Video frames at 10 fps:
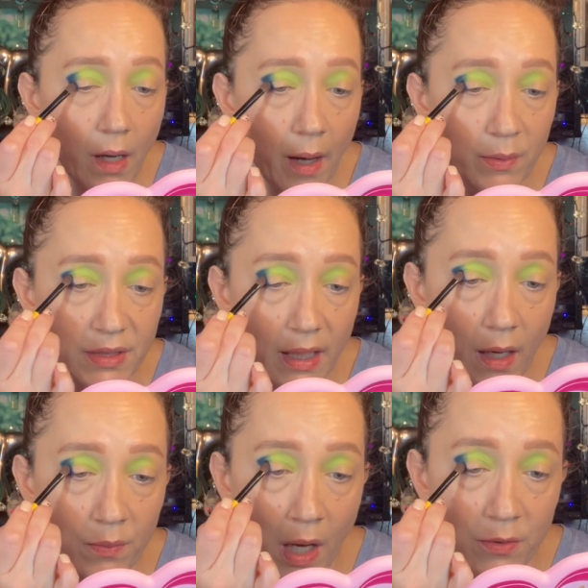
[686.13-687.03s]
was like,
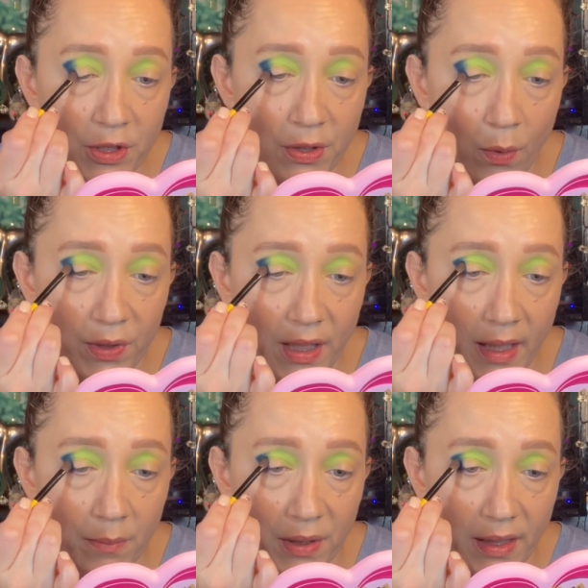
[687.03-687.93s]
I'll just go with the
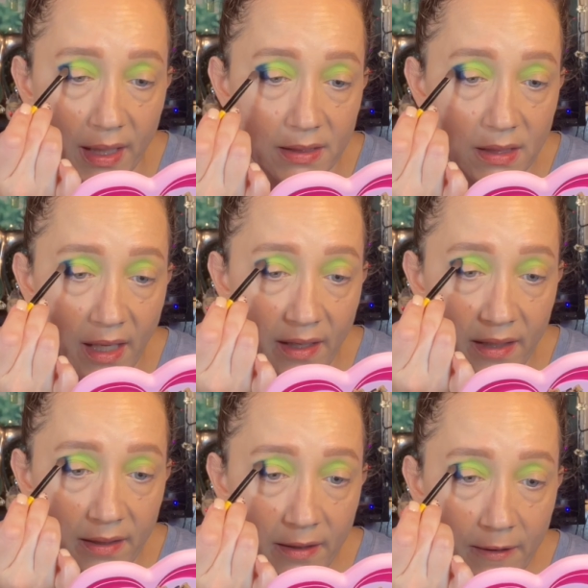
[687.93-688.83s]
ambulance.
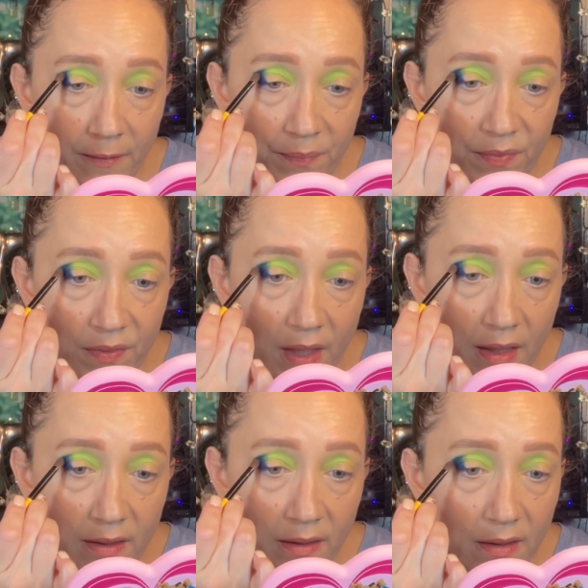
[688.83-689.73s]
And
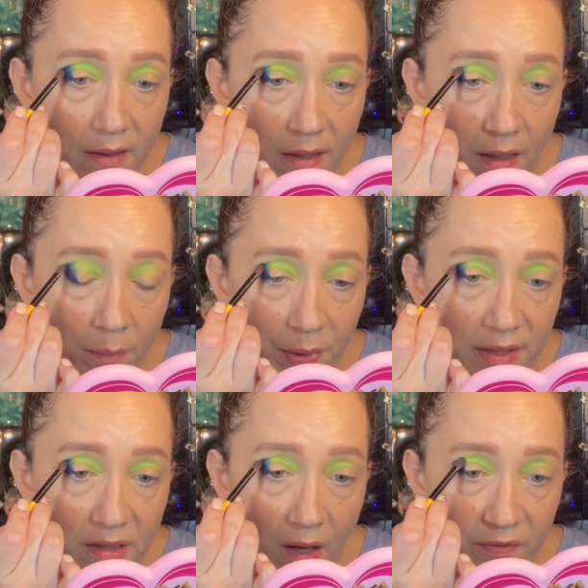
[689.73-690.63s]
then the
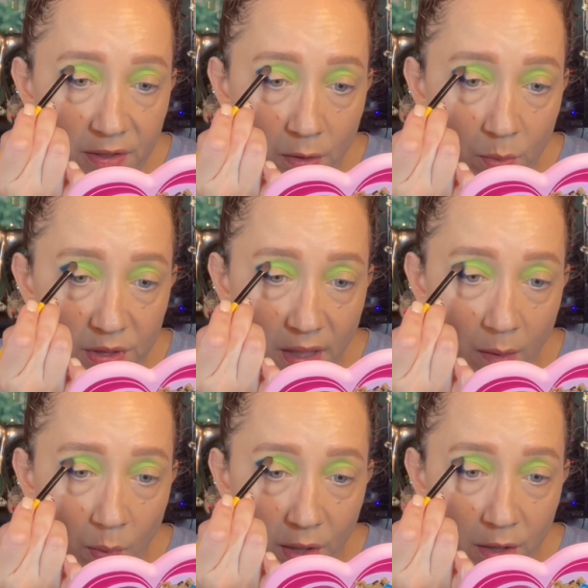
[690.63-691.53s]
police officer was like,
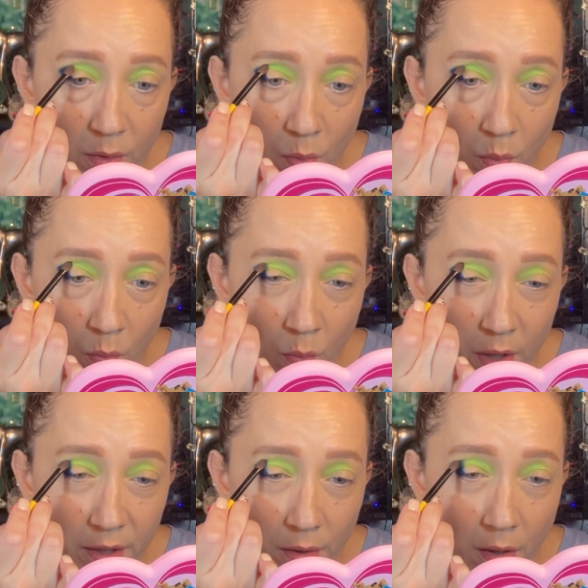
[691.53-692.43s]
where do you
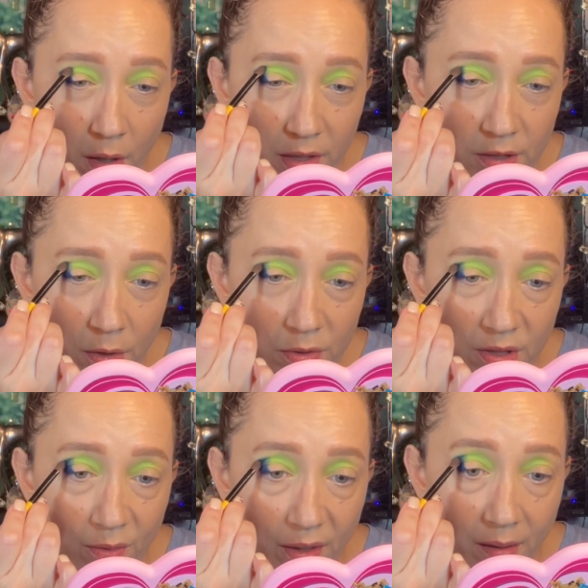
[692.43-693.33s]
want your car towed
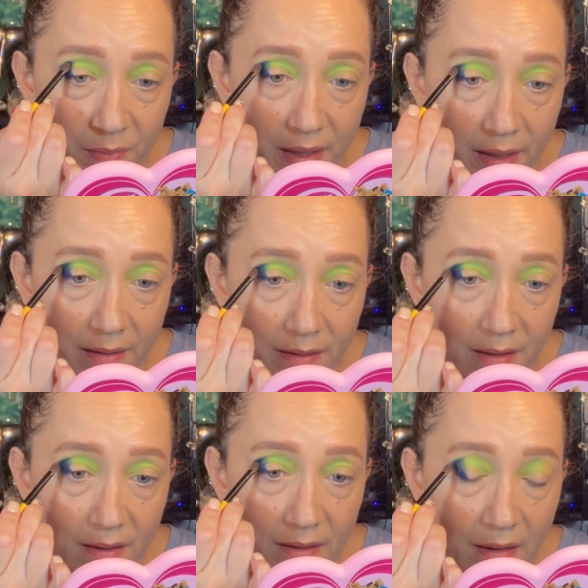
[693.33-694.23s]
to? And I'm like,
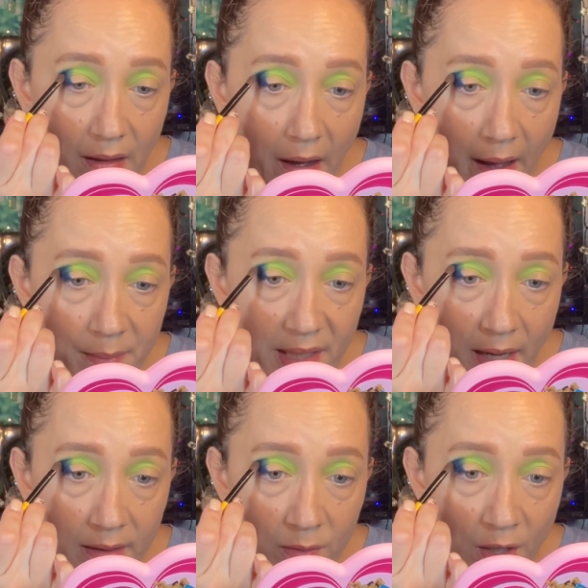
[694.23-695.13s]
I mean,
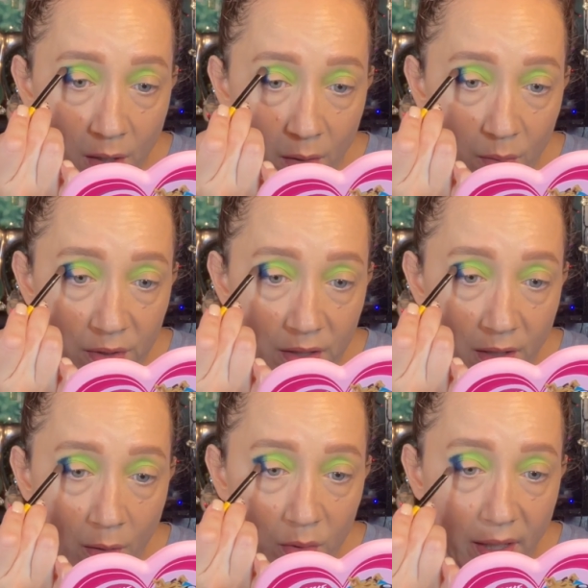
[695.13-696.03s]
I don't know, you
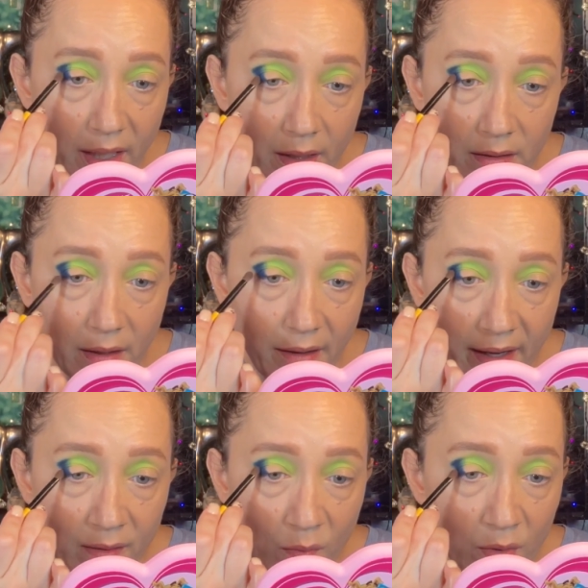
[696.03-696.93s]
know, like, I
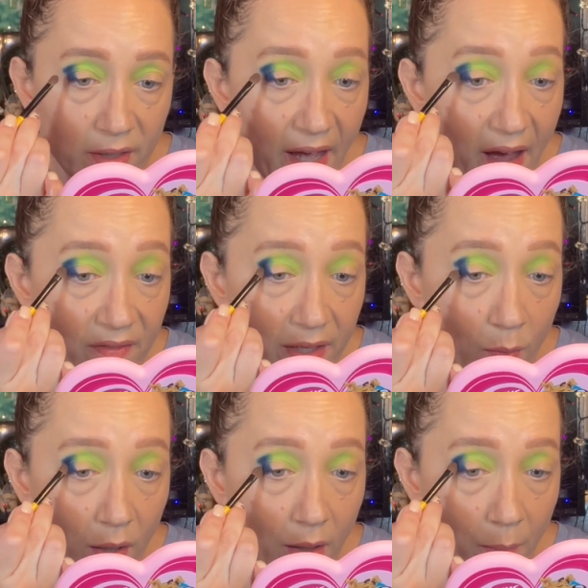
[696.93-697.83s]
didn't really have
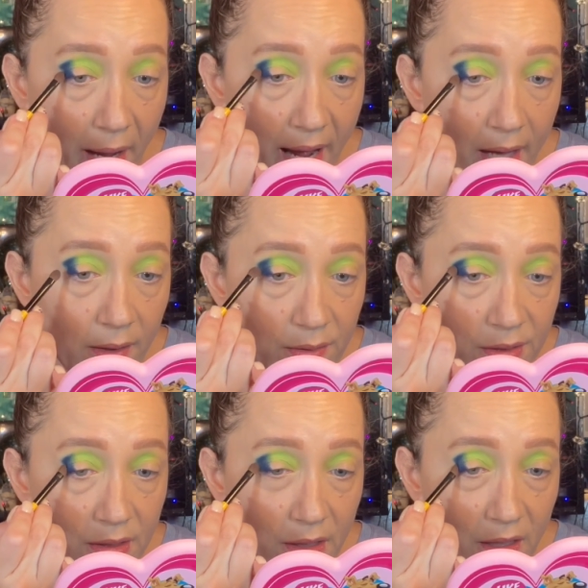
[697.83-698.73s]
anywhere at my house